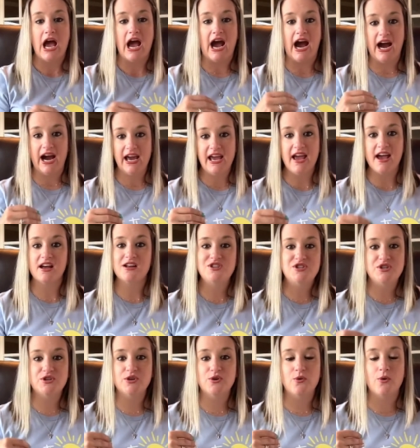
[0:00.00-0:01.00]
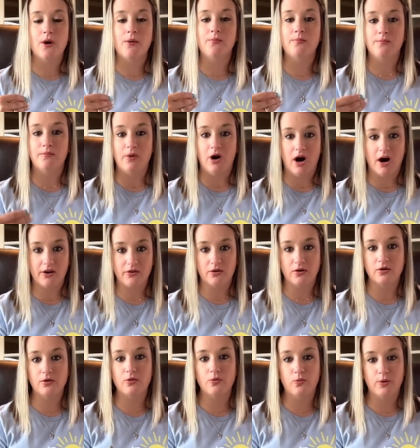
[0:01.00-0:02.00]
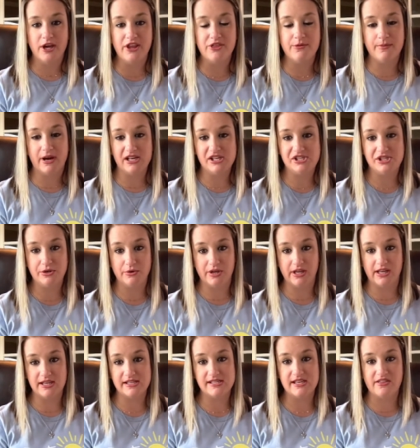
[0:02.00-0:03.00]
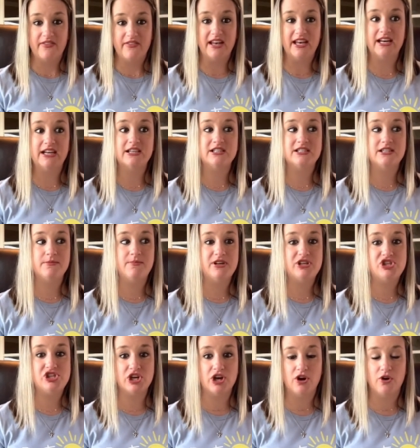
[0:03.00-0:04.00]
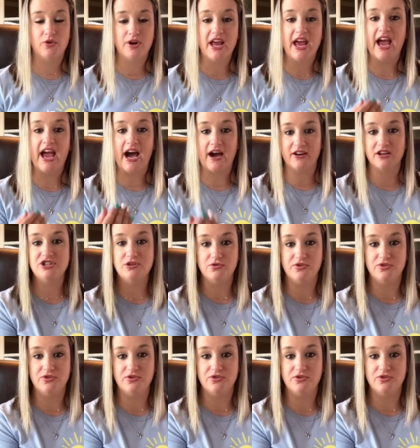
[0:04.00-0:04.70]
I had to model with my students. They needed to be shown how to do